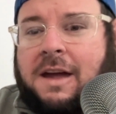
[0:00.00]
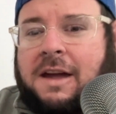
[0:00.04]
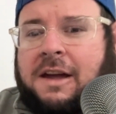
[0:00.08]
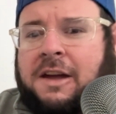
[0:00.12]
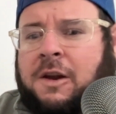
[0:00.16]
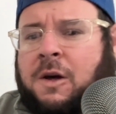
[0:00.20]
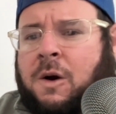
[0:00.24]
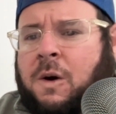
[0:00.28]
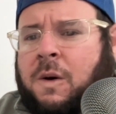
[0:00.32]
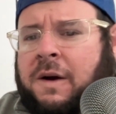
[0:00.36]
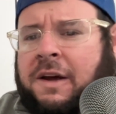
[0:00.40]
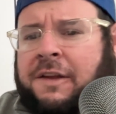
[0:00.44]

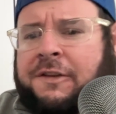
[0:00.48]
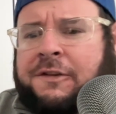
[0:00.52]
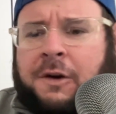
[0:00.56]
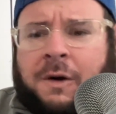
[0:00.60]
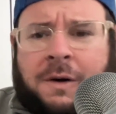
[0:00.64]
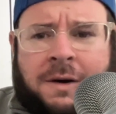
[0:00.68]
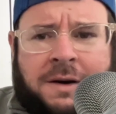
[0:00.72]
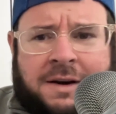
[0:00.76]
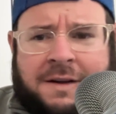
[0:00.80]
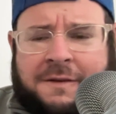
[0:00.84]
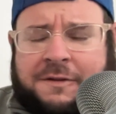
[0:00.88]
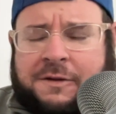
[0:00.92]
It's
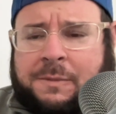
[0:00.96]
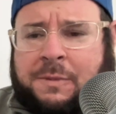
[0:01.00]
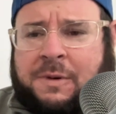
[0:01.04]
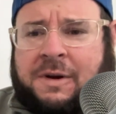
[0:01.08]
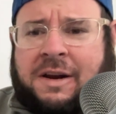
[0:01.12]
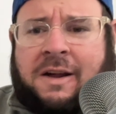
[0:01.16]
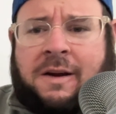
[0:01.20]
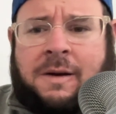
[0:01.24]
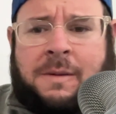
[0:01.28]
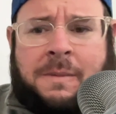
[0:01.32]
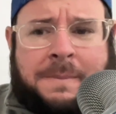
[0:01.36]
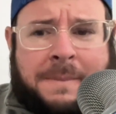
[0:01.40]
hard enough to put
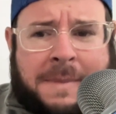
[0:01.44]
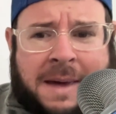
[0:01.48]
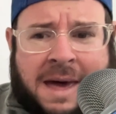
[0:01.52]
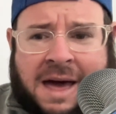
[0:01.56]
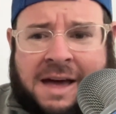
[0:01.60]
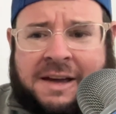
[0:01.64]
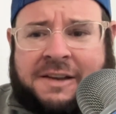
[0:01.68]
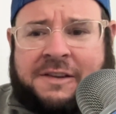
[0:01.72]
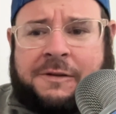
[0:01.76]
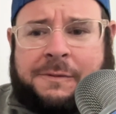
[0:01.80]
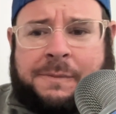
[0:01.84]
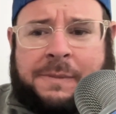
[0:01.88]
out a
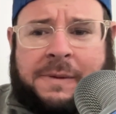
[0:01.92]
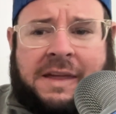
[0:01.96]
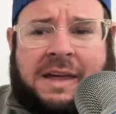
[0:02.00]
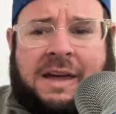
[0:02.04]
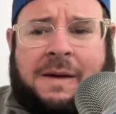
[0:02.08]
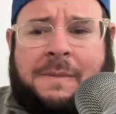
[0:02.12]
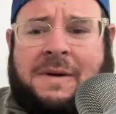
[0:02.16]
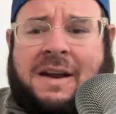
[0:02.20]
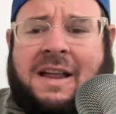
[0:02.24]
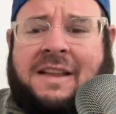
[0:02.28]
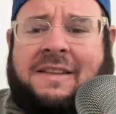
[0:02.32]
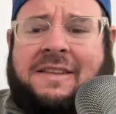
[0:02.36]
max
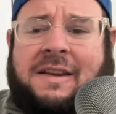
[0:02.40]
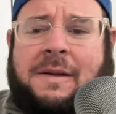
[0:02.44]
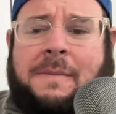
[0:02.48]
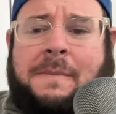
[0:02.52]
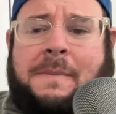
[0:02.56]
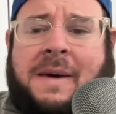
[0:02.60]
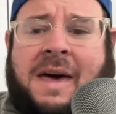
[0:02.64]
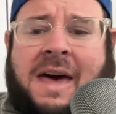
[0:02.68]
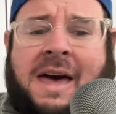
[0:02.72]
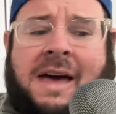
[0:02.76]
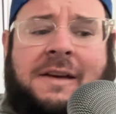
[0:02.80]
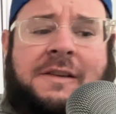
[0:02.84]
play, but I did a
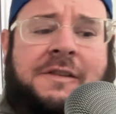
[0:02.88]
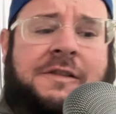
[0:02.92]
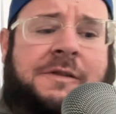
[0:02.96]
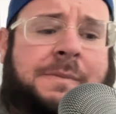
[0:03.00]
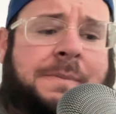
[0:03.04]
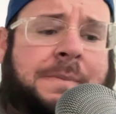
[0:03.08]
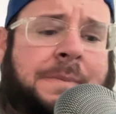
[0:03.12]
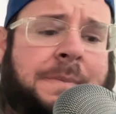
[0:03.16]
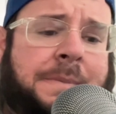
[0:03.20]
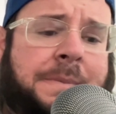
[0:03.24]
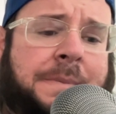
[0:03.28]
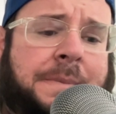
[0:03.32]

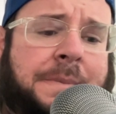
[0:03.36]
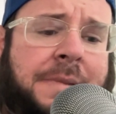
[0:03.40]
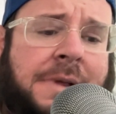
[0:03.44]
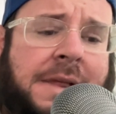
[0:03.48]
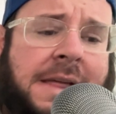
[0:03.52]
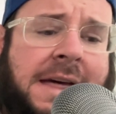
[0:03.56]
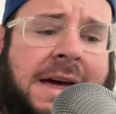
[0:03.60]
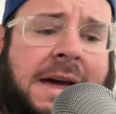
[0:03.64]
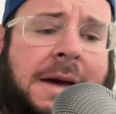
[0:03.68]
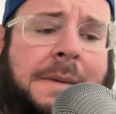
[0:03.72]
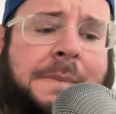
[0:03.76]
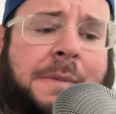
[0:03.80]
max
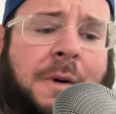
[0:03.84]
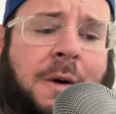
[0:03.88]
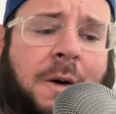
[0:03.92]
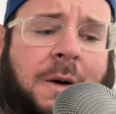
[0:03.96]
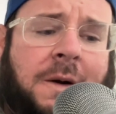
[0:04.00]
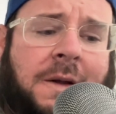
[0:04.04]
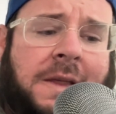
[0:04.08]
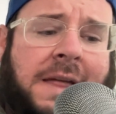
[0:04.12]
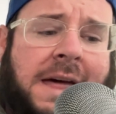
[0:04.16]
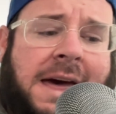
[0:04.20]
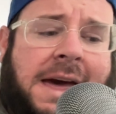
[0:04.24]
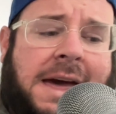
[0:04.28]
play
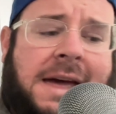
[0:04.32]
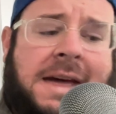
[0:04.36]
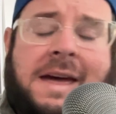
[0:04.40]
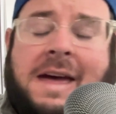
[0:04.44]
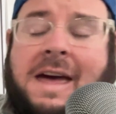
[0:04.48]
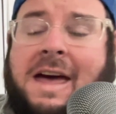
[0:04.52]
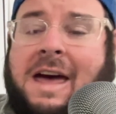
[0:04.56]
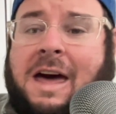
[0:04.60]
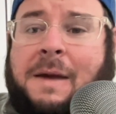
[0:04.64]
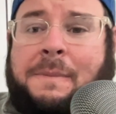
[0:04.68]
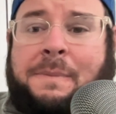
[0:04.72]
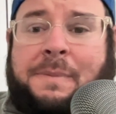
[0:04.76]
parlay
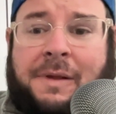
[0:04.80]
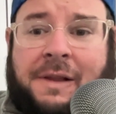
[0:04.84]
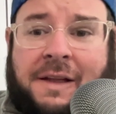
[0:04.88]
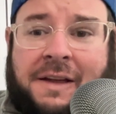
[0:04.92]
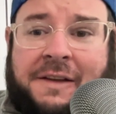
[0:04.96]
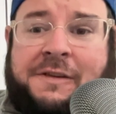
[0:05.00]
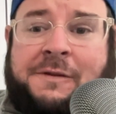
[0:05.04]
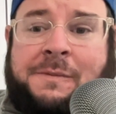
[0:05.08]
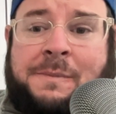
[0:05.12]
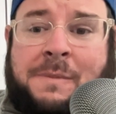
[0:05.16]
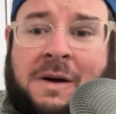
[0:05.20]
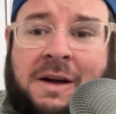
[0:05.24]
at
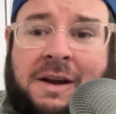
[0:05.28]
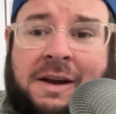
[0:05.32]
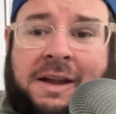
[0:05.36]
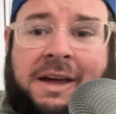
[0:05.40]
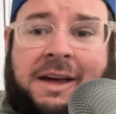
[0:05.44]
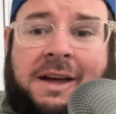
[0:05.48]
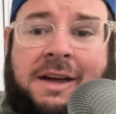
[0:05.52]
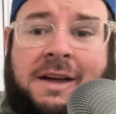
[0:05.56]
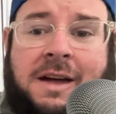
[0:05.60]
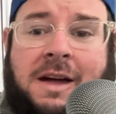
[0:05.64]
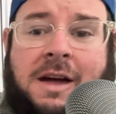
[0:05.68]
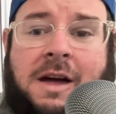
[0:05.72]
plus
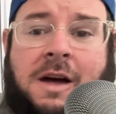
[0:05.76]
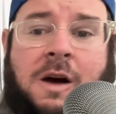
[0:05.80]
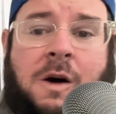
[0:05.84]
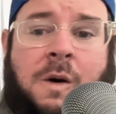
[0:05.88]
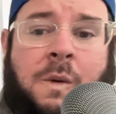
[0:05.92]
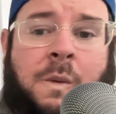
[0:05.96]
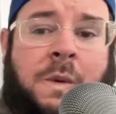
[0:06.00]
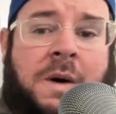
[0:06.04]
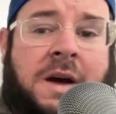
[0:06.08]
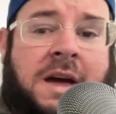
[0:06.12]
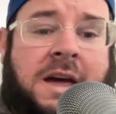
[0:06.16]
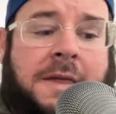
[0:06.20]
money
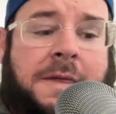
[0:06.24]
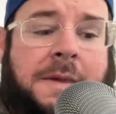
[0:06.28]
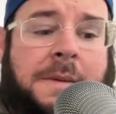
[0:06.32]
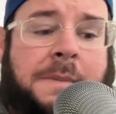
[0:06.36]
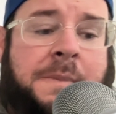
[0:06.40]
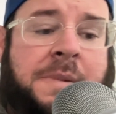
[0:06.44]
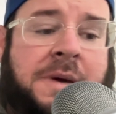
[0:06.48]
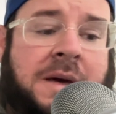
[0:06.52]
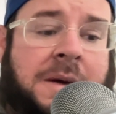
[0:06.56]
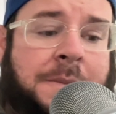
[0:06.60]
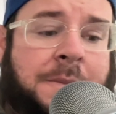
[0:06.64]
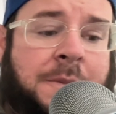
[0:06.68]

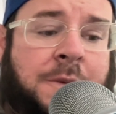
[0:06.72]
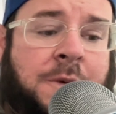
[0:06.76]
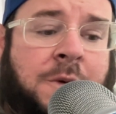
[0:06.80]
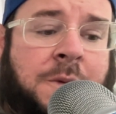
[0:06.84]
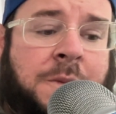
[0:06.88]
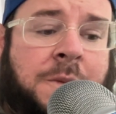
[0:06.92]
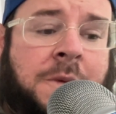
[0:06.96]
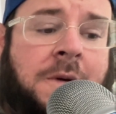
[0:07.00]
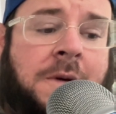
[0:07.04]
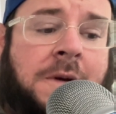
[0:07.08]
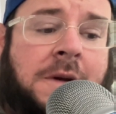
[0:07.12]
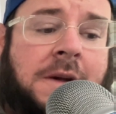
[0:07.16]
with
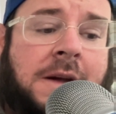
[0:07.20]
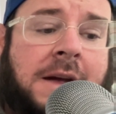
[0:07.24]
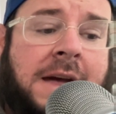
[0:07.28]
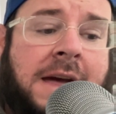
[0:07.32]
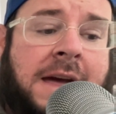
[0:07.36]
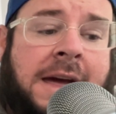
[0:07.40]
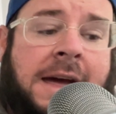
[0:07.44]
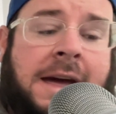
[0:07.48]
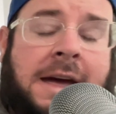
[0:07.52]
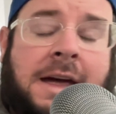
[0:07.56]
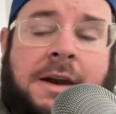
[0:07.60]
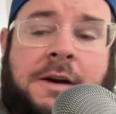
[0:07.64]
Pitbull
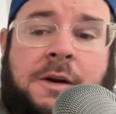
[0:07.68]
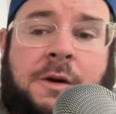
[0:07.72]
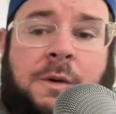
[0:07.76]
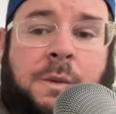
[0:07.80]
and